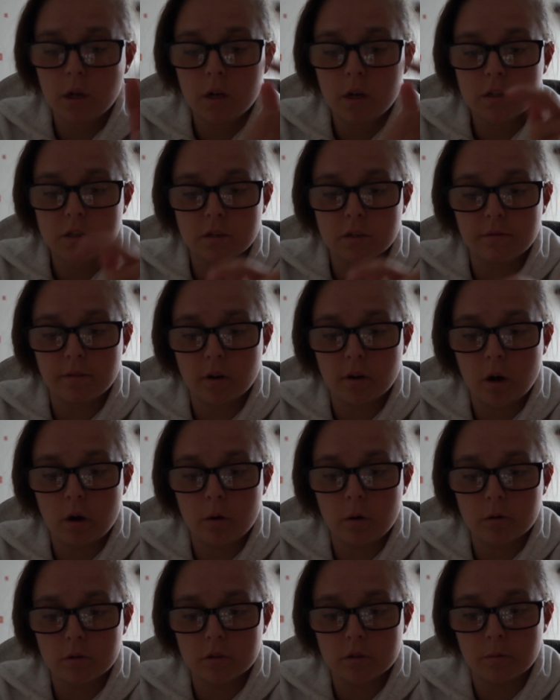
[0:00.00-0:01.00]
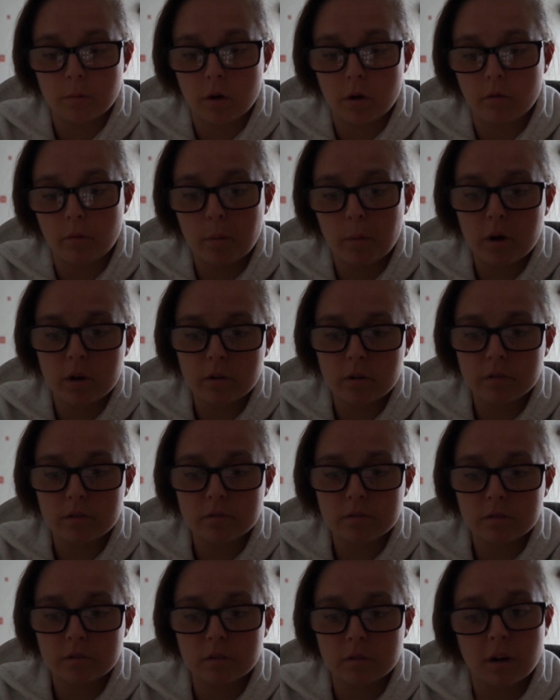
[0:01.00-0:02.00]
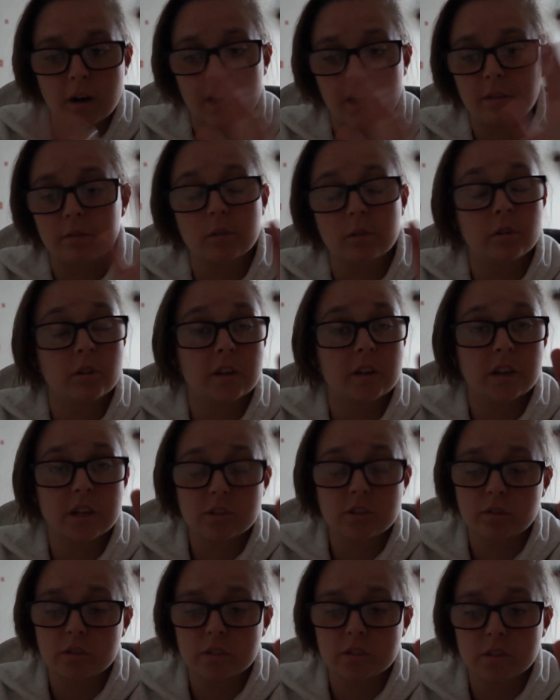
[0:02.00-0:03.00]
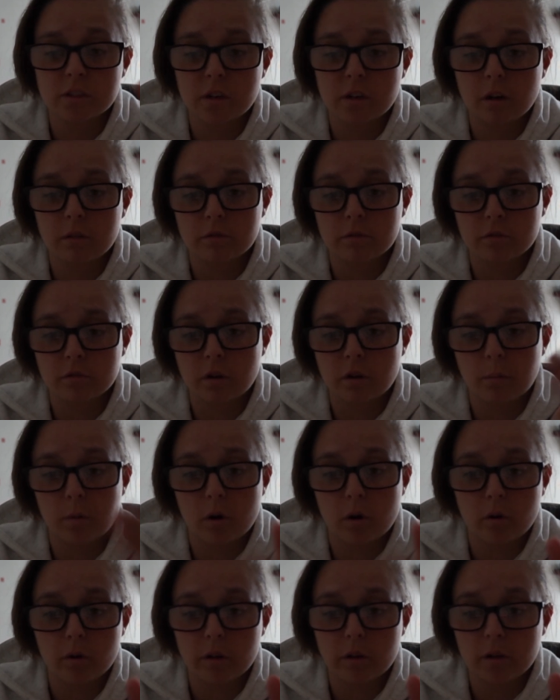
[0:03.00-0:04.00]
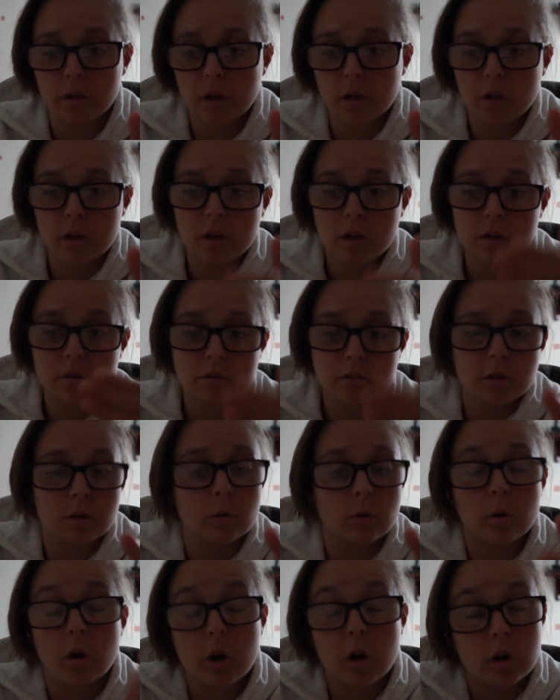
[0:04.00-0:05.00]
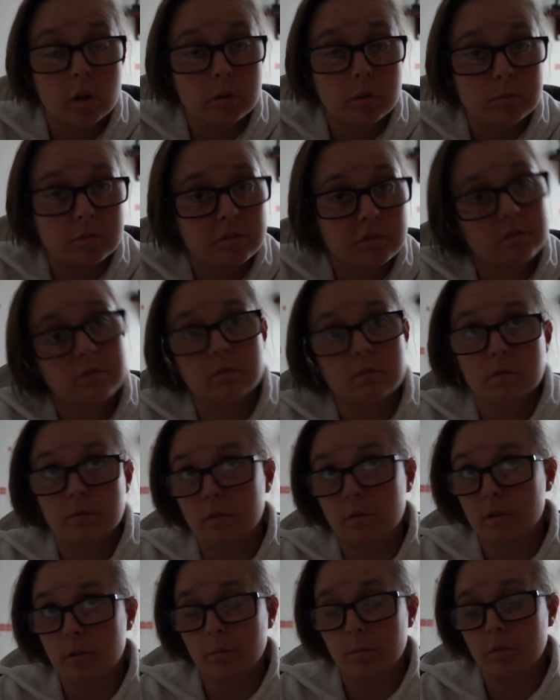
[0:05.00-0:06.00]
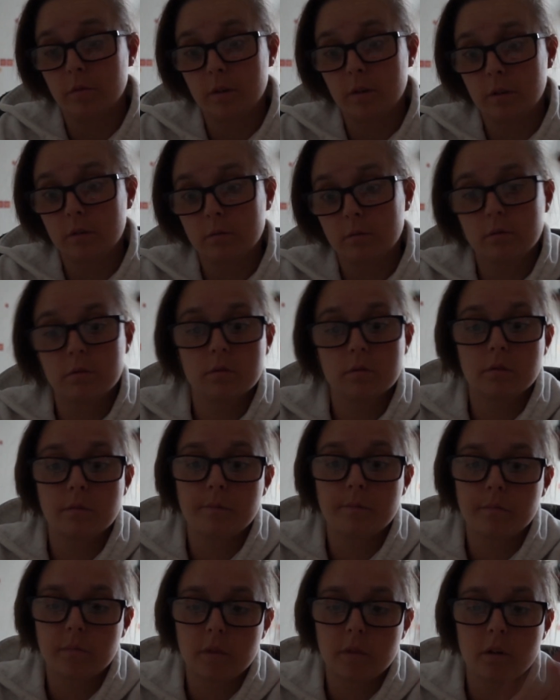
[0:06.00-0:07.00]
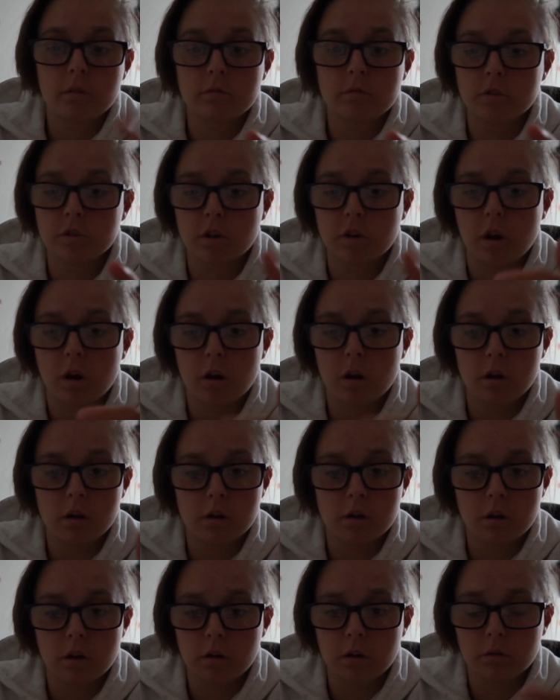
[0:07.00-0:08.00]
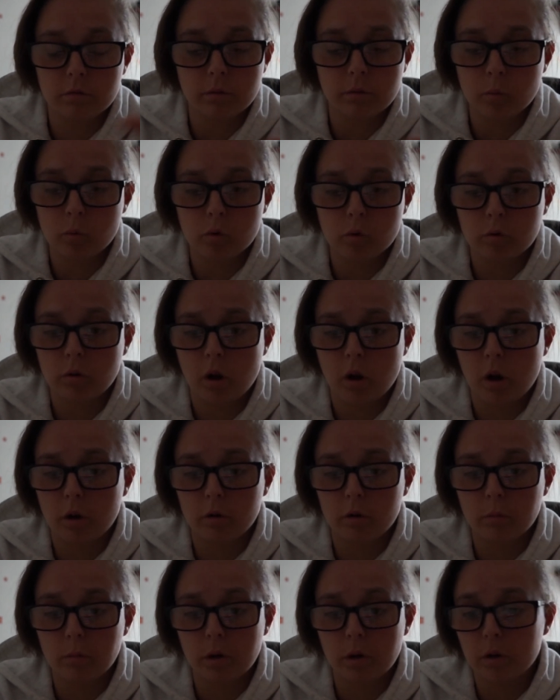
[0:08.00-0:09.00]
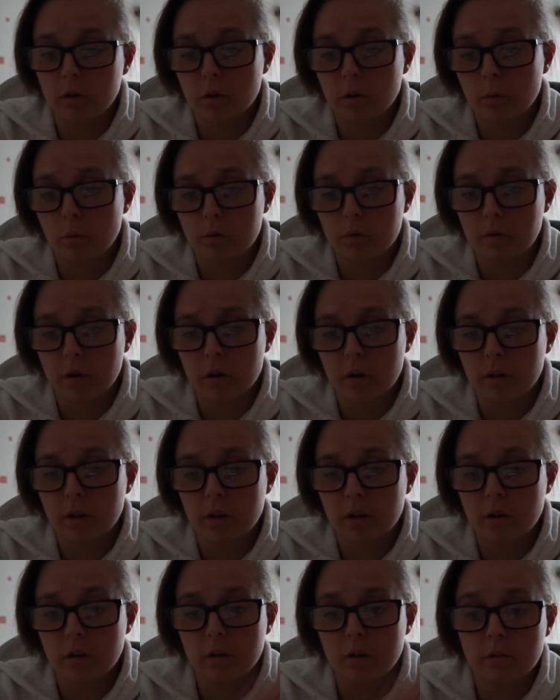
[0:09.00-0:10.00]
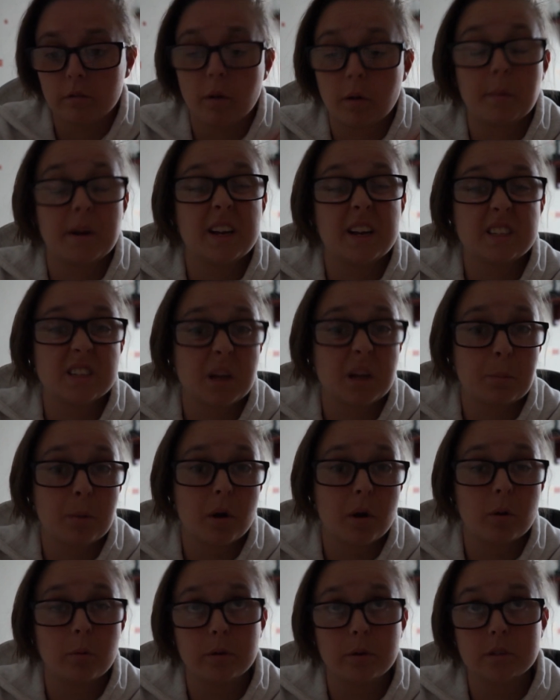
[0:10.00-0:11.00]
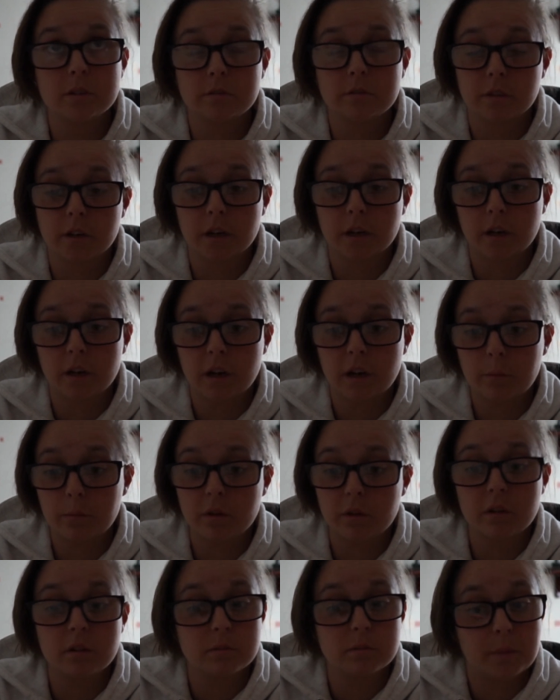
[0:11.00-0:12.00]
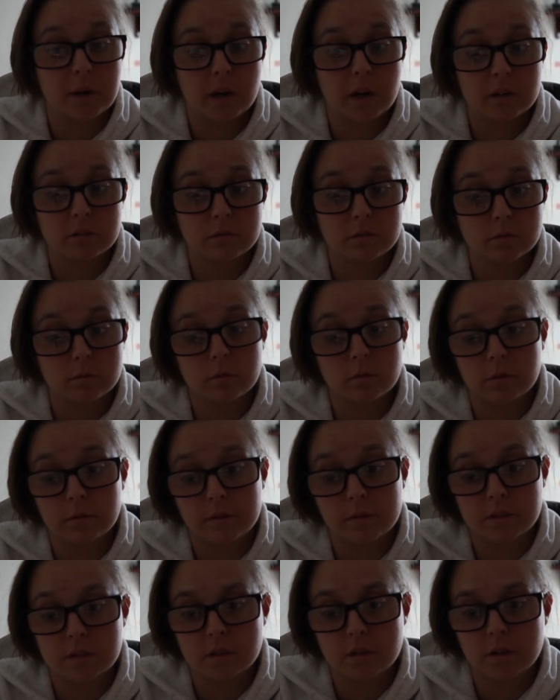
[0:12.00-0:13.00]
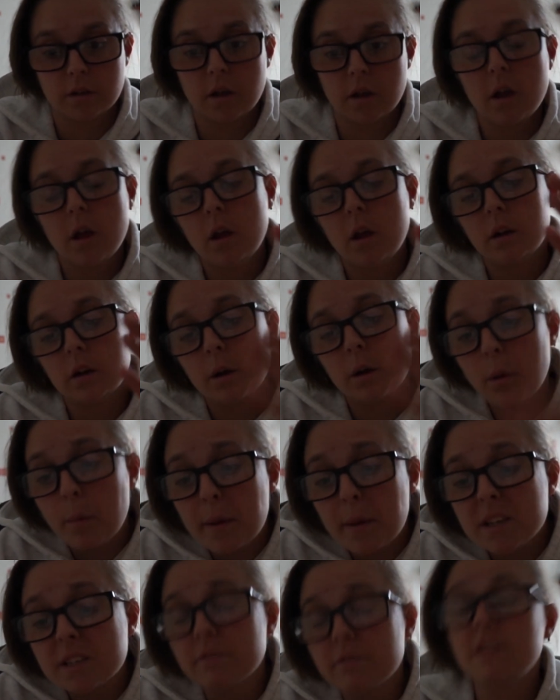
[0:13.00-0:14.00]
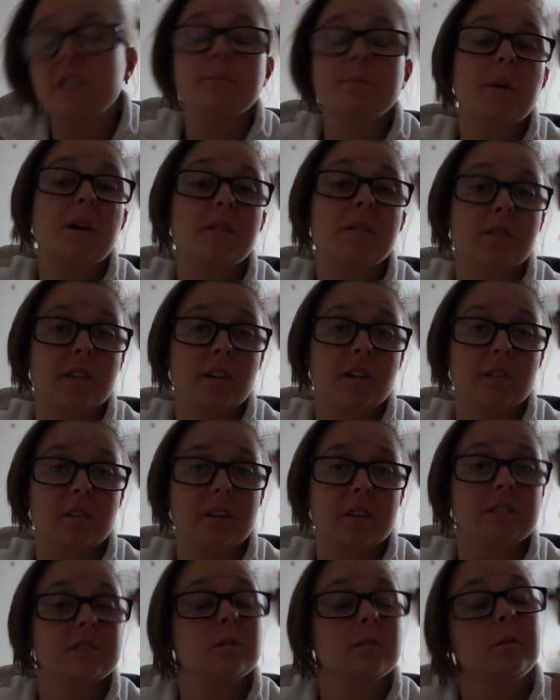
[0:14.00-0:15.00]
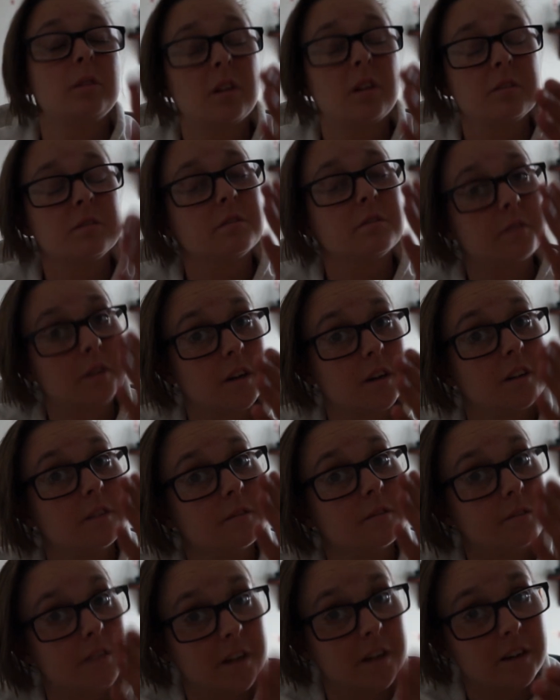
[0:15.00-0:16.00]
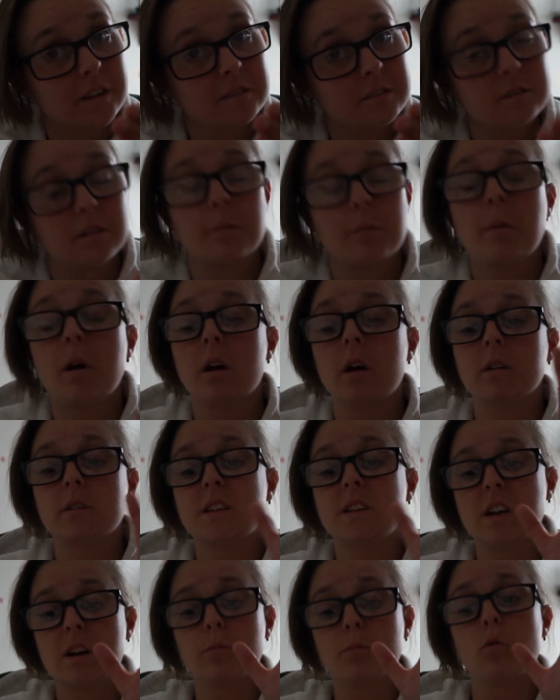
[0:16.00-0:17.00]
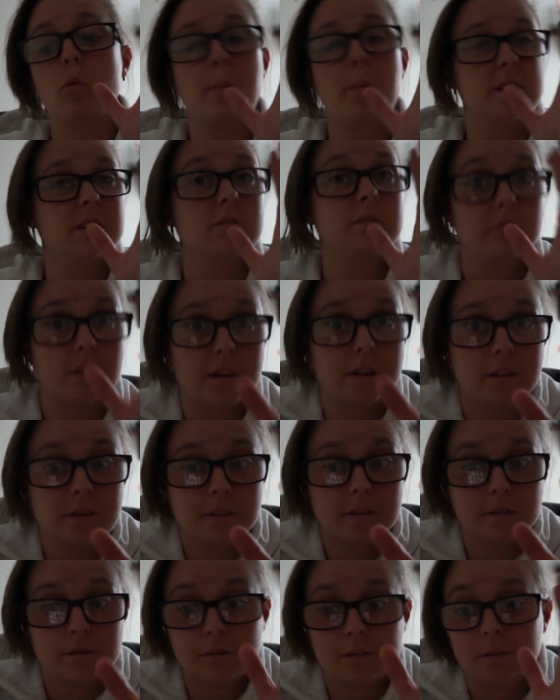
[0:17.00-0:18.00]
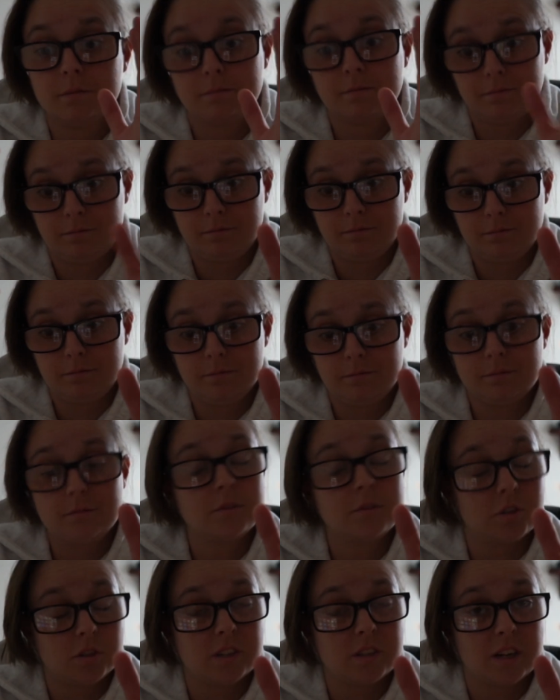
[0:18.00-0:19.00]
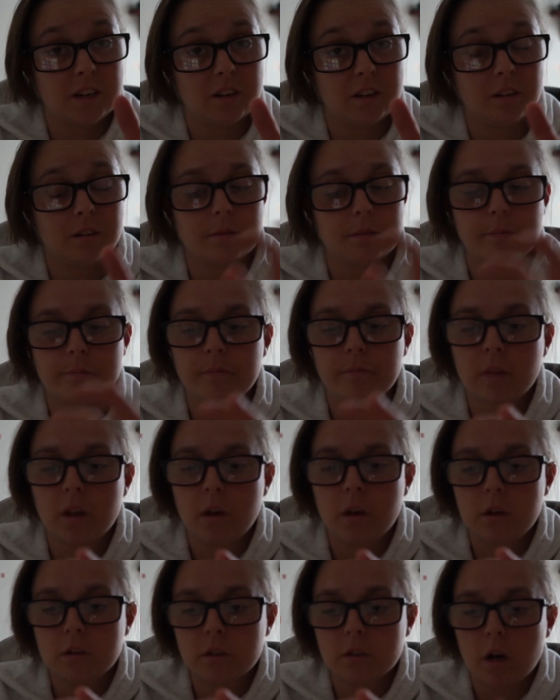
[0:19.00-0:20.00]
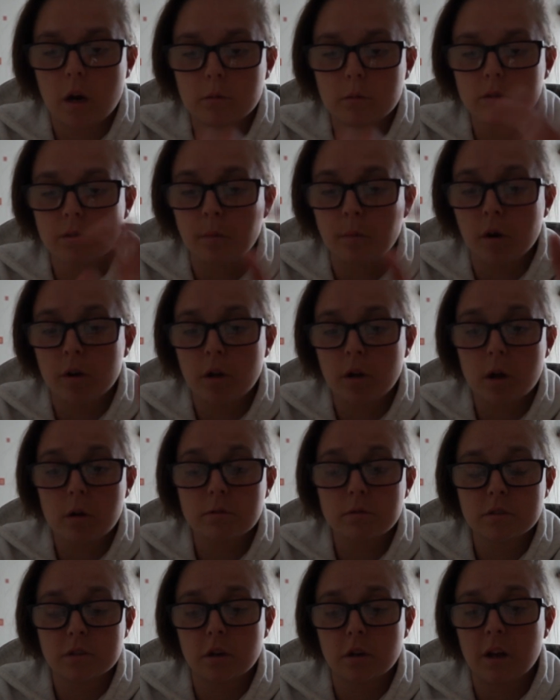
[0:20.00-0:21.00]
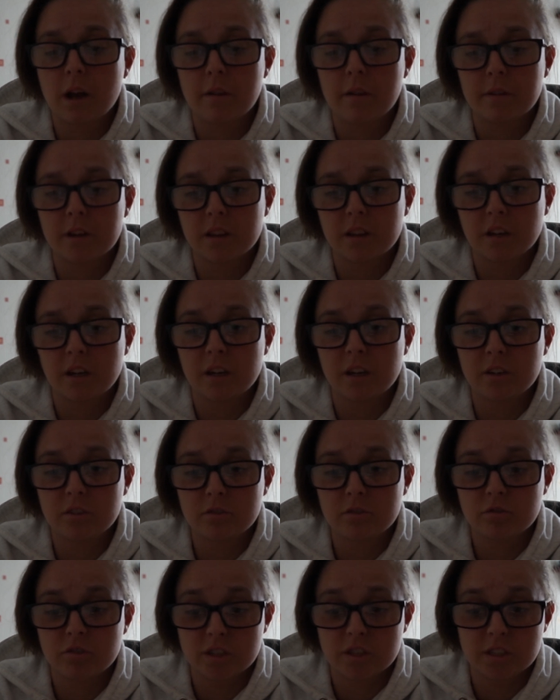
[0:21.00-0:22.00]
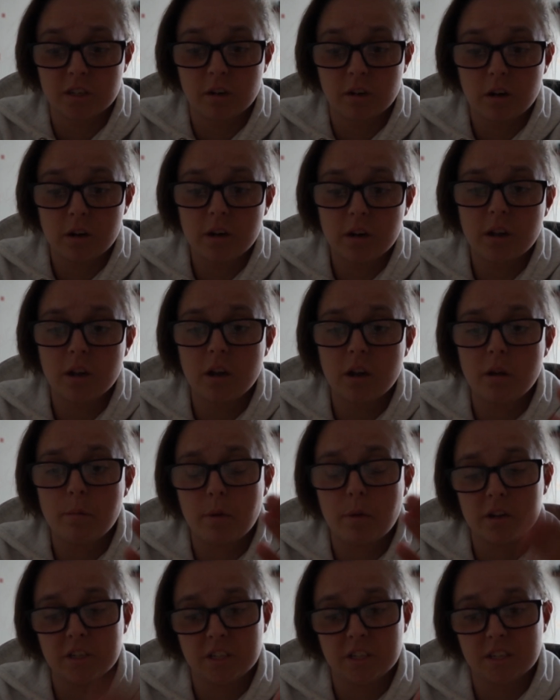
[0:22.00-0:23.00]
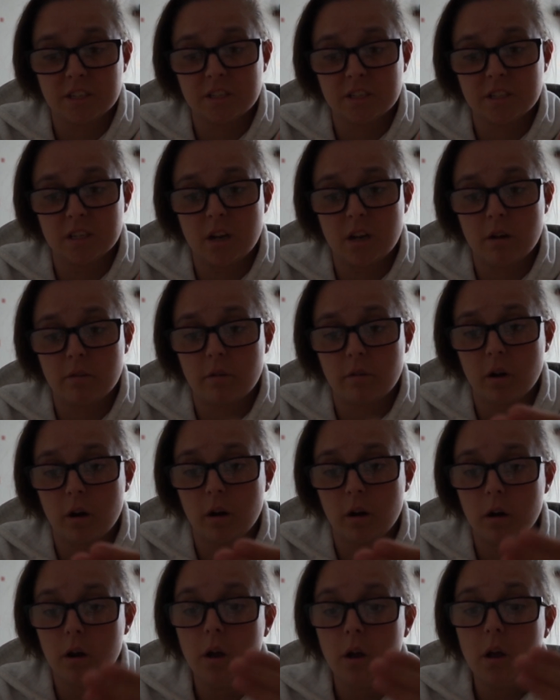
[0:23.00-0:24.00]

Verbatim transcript: So if I go onto my reminders, I have nothing interesting. I've just got my soluble homes, if I can move house. I've just got a, a, reward card number, I don't know what I've got on there. I've got my next depot, which freaking in happening, it's been cancelled, obviously. I've got my best friend's birthday on there, so I don't freaking forget. So I'm not a terrible best friend. Just tell you that. So go to my notes. I don't have anything interesting on here, but as you can see, I've got